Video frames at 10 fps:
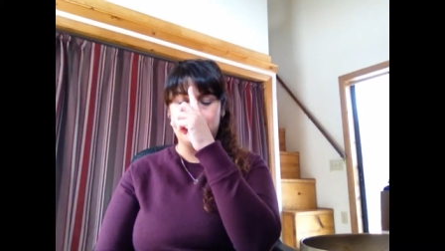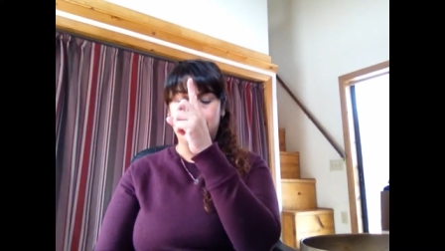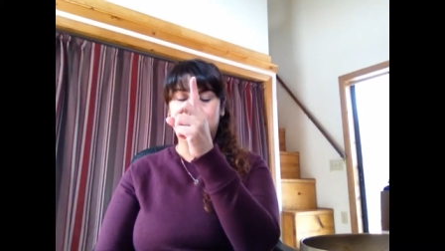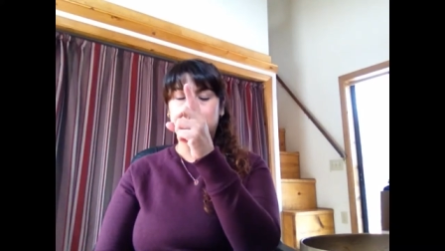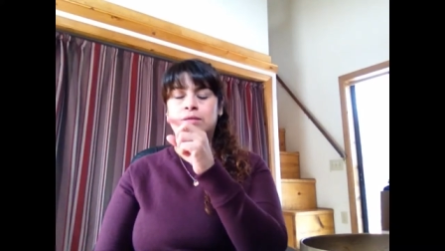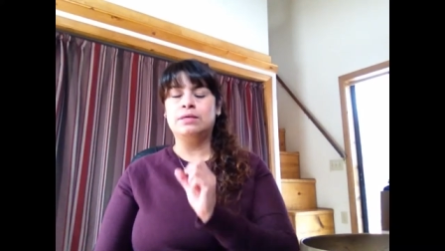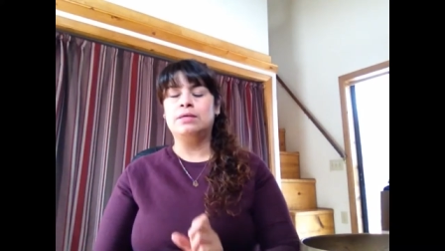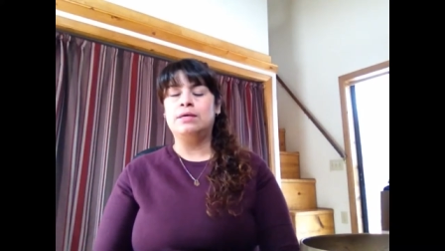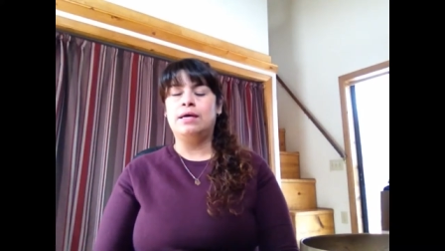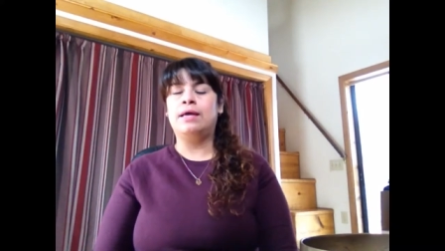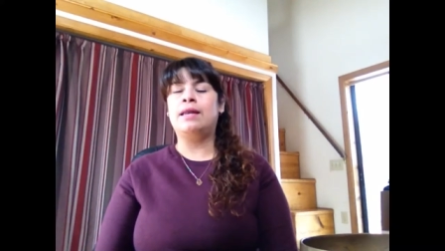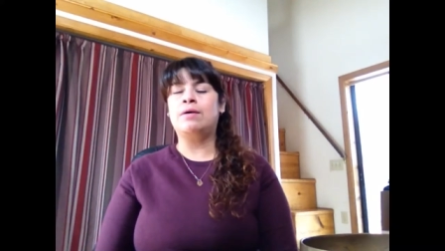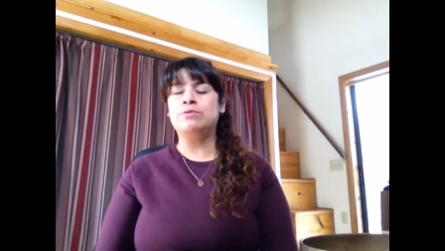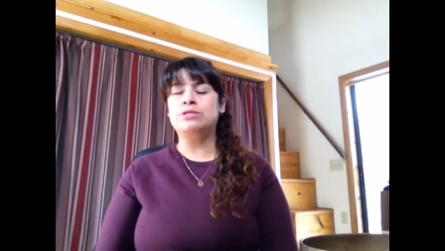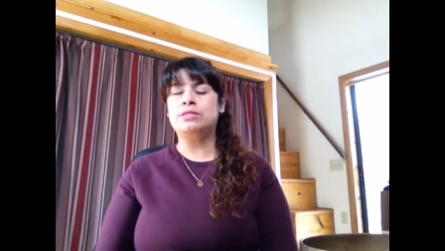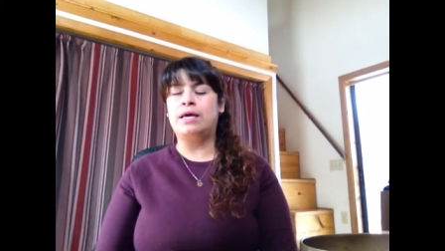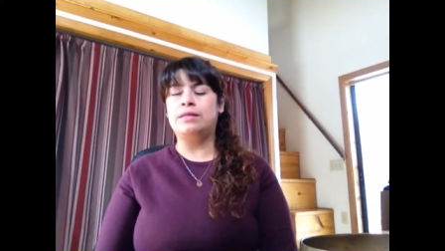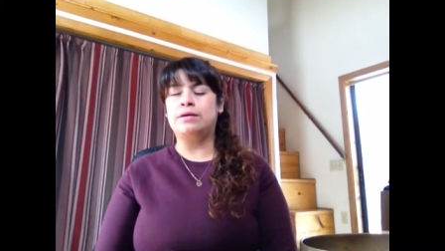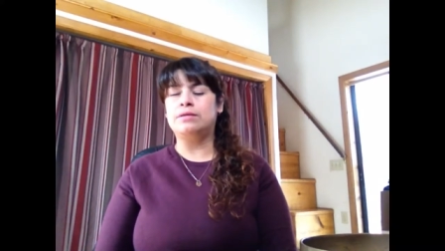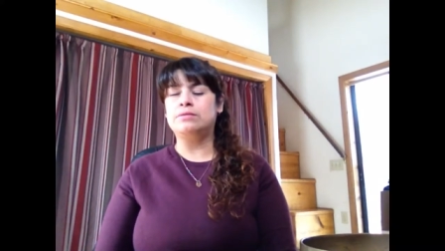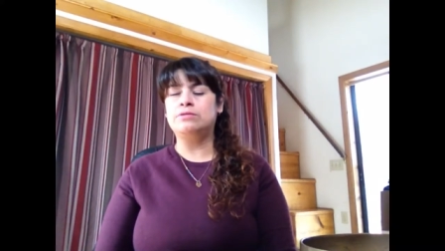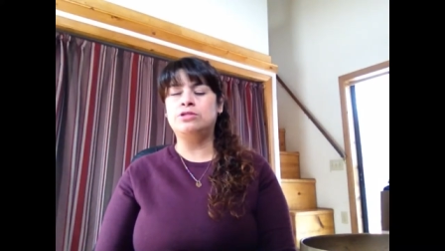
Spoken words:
here, and I would stay there.